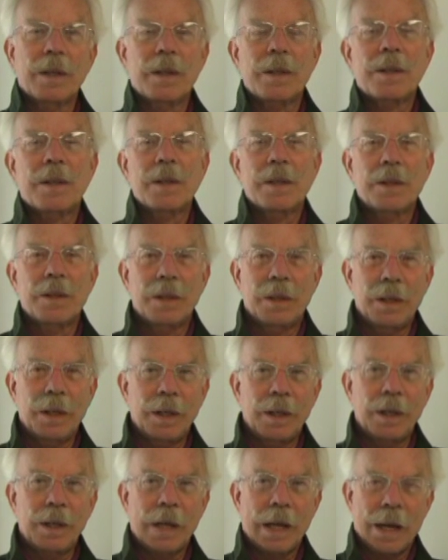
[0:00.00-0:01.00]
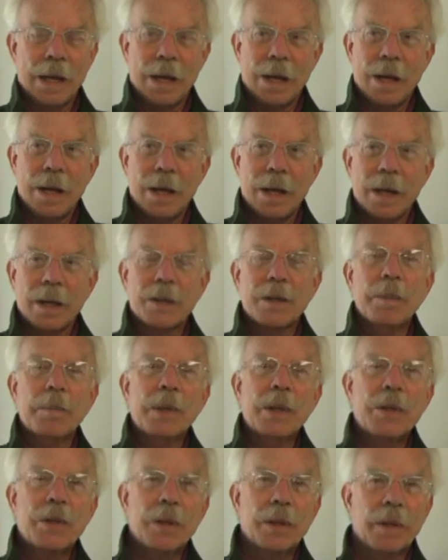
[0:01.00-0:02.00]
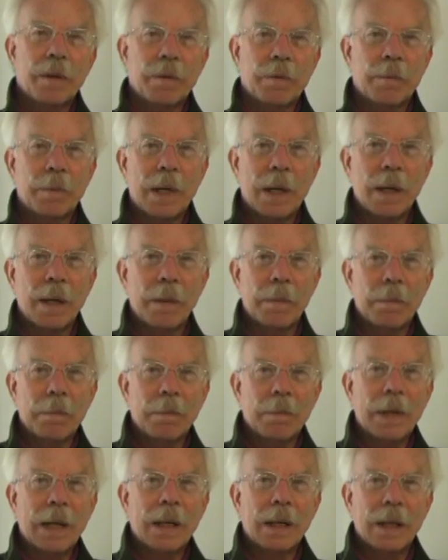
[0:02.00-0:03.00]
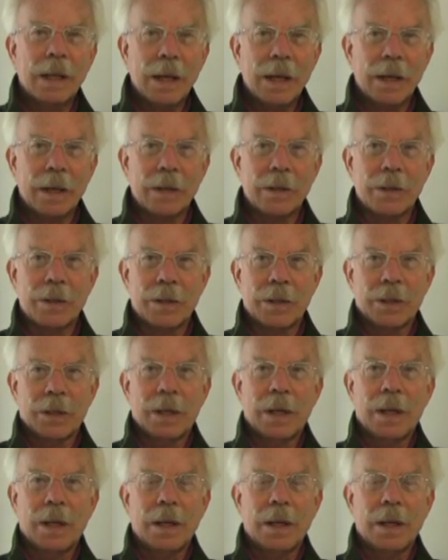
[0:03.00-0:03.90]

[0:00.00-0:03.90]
this is the exhibition of my maquettes.